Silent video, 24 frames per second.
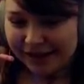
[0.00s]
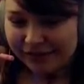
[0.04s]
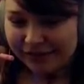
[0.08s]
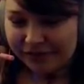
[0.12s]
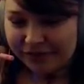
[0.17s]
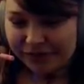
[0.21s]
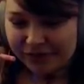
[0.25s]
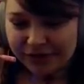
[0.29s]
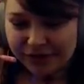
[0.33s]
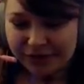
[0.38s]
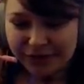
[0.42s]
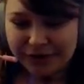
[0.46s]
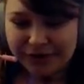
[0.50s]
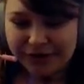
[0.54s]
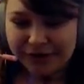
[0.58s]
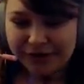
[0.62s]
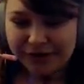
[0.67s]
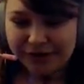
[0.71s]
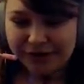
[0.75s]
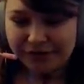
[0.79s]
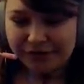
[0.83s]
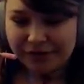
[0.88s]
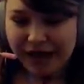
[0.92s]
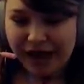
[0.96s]
hopefully
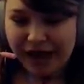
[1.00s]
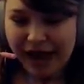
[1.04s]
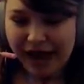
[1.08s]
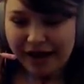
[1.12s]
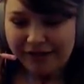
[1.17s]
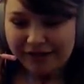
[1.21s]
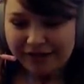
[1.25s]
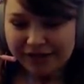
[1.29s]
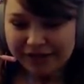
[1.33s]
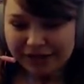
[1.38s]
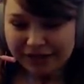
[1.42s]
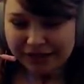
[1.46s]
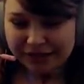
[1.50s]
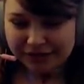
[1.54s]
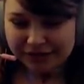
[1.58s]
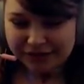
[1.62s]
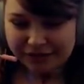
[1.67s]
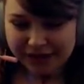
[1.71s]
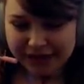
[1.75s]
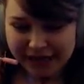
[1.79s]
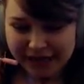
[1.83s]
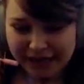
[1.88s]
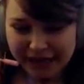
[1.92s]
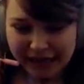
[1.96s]
we'll we'll have another
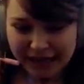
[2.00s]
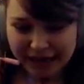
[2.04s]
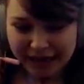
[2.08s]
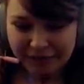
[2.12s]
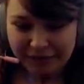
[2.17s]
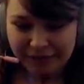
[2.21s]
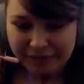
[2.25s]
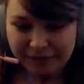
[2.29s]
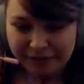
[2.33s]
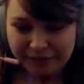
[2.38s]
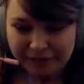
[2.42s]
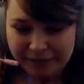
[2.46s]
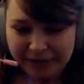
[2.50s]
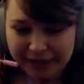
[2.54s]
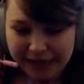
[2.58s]
great game.